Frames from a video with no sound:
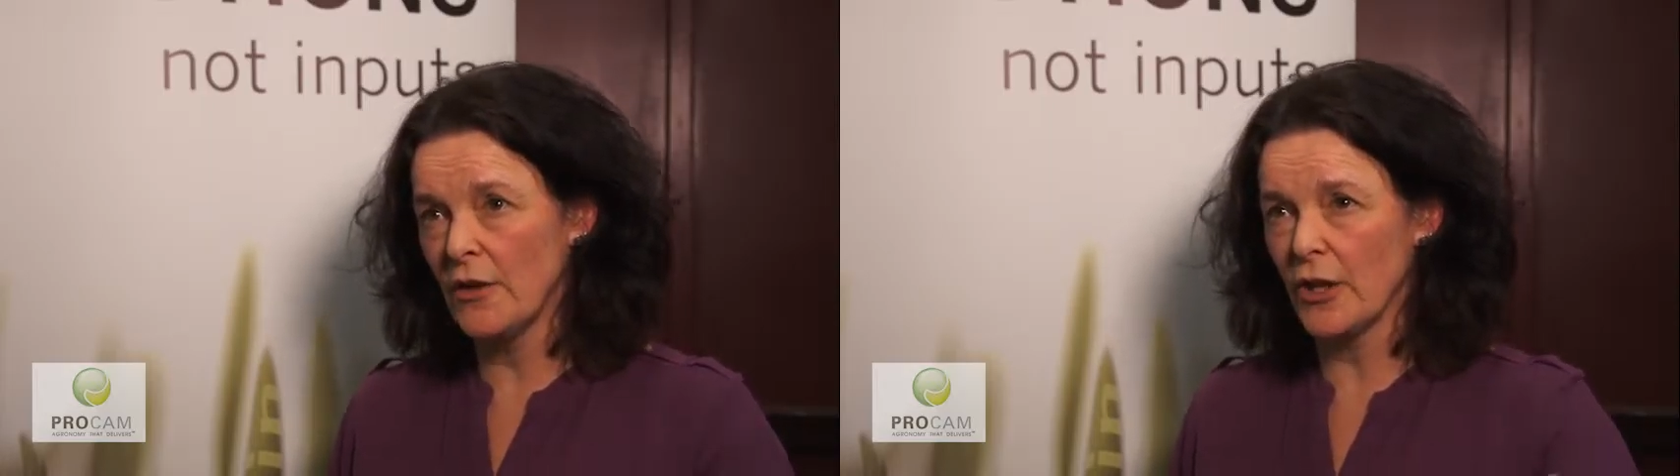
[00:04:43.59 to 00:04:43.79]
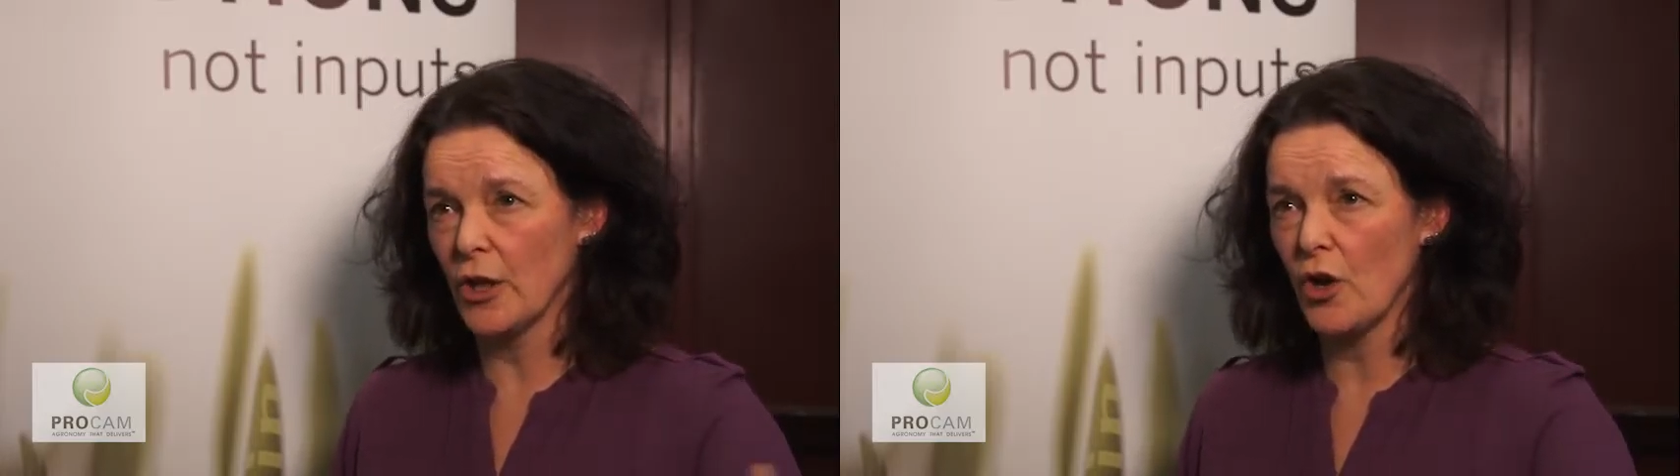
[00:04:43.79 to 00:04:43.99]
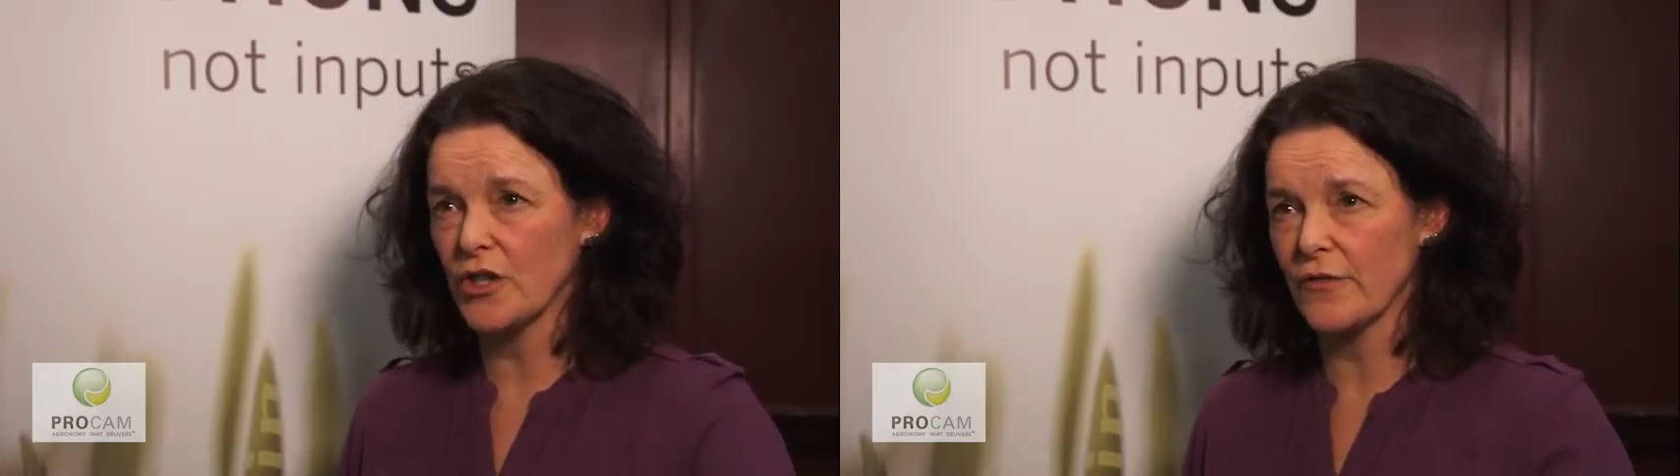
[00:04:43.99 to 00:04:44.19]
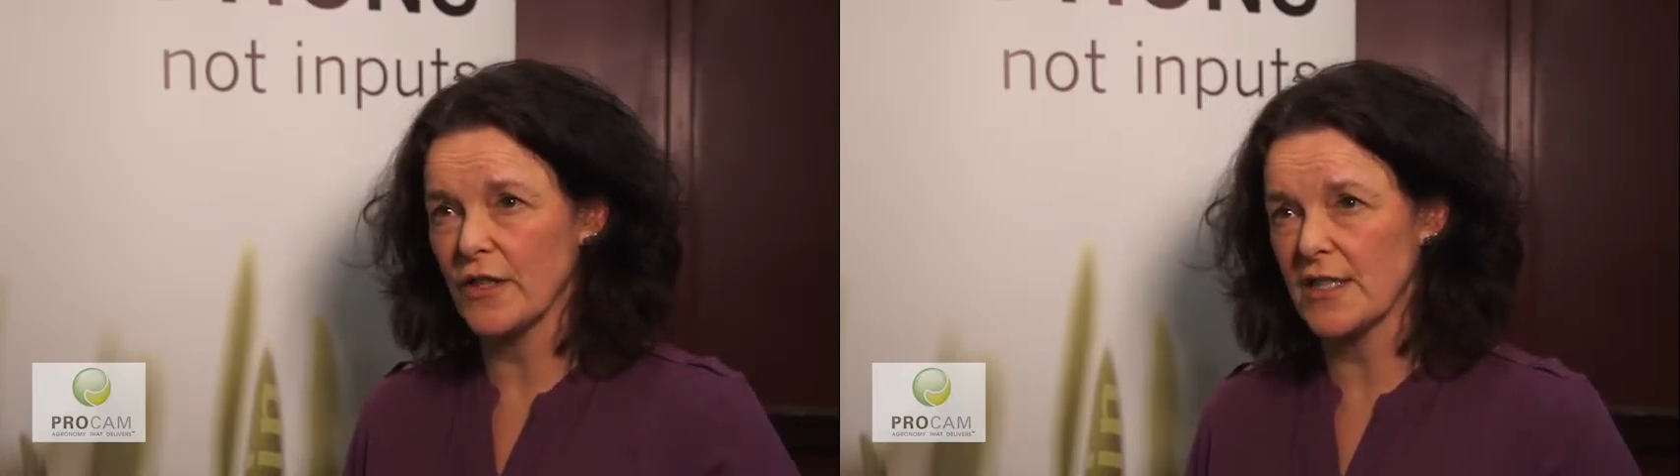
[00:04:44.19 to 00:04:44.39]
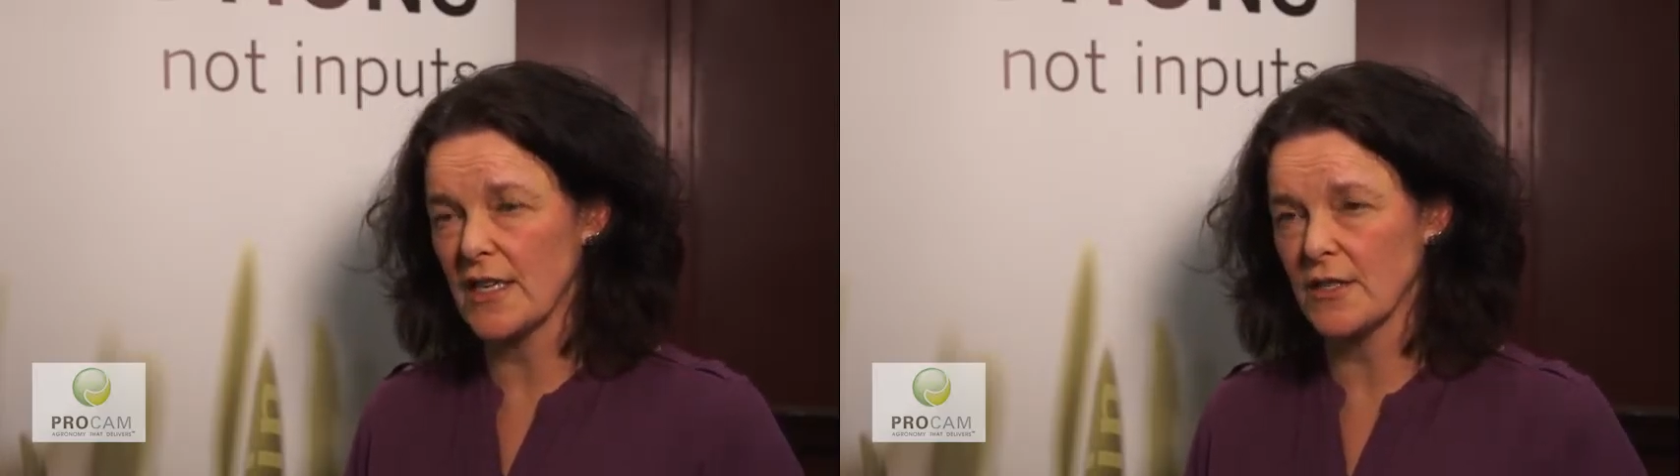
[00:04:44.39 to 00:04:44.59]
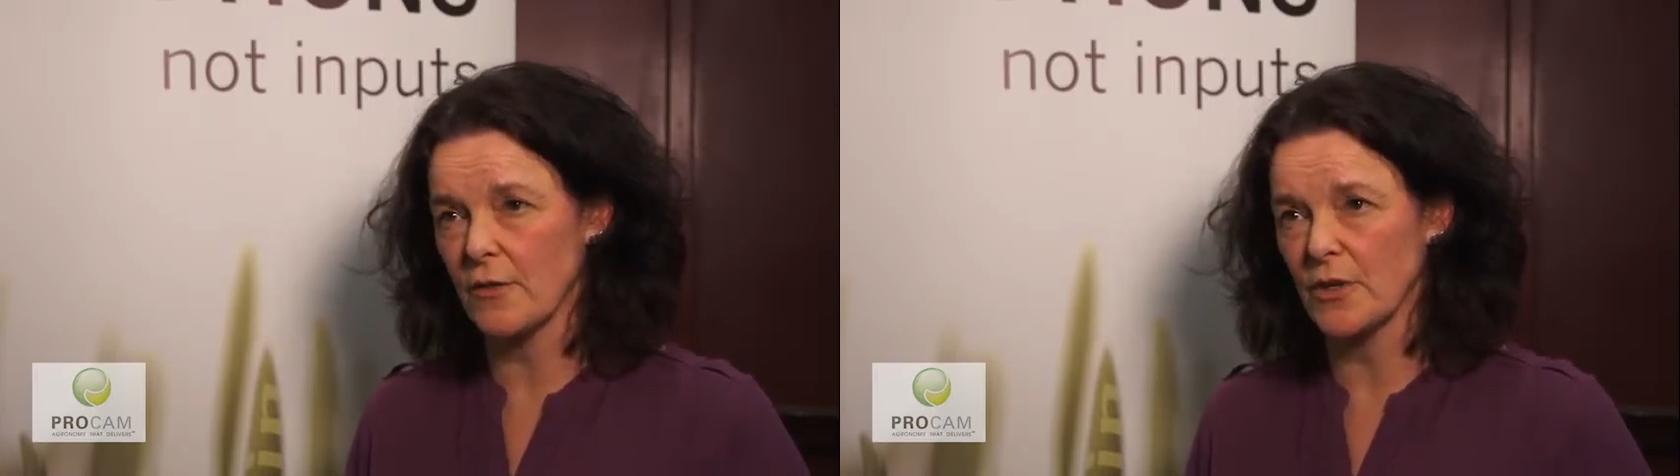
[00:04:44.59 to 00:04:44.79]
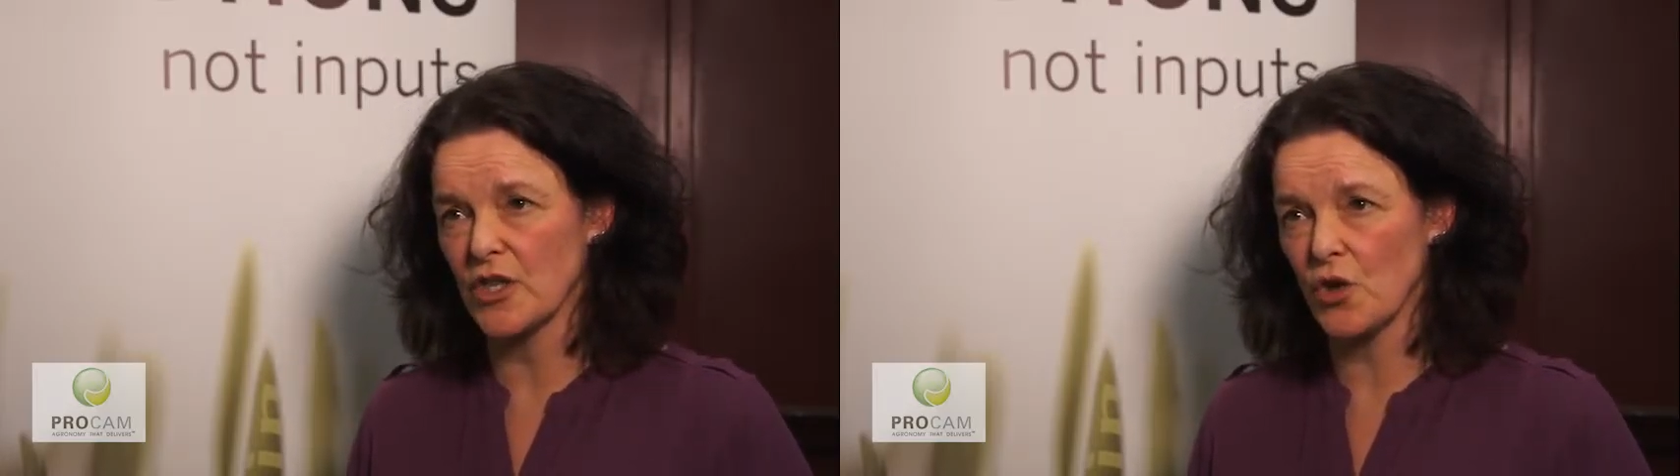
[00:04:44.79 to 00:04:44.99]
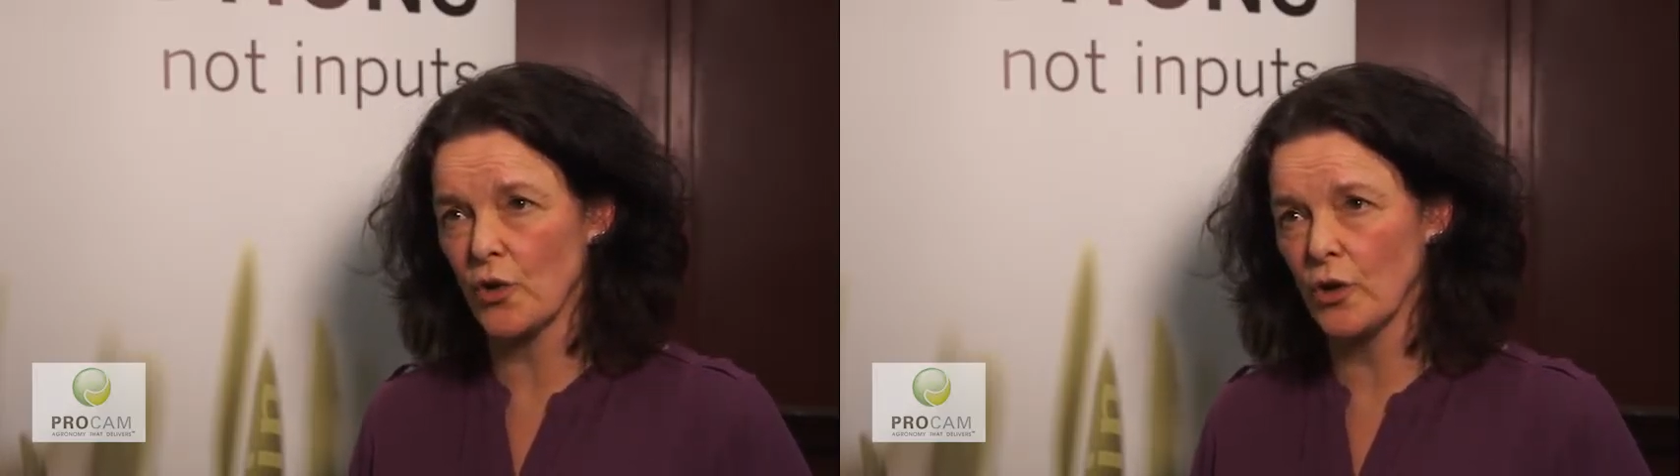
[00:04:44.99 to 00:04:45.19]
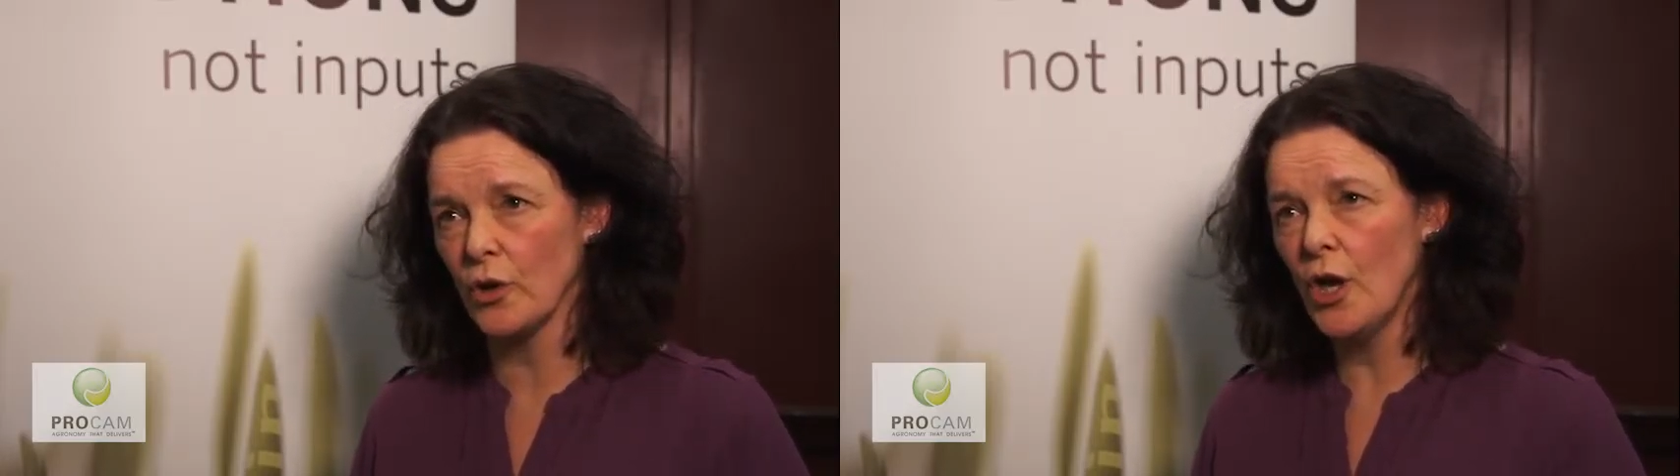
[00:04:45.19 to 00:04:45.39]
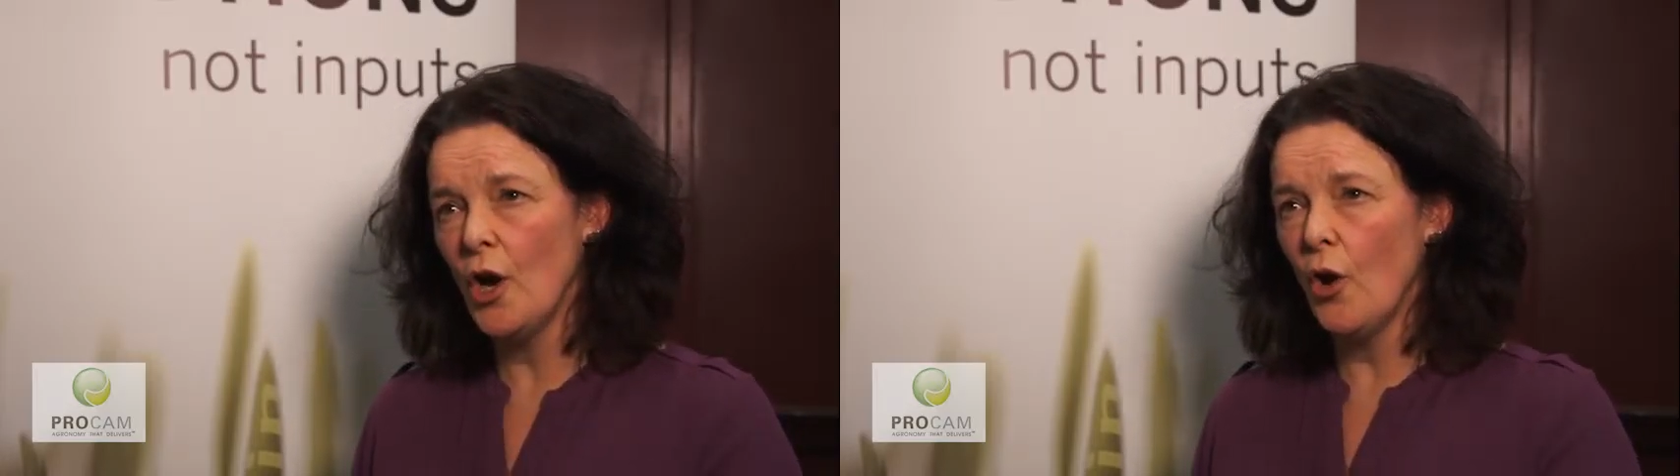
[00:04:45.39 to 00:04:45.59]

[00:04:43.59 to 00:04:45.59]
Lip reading: the loss of the cysts from the soil,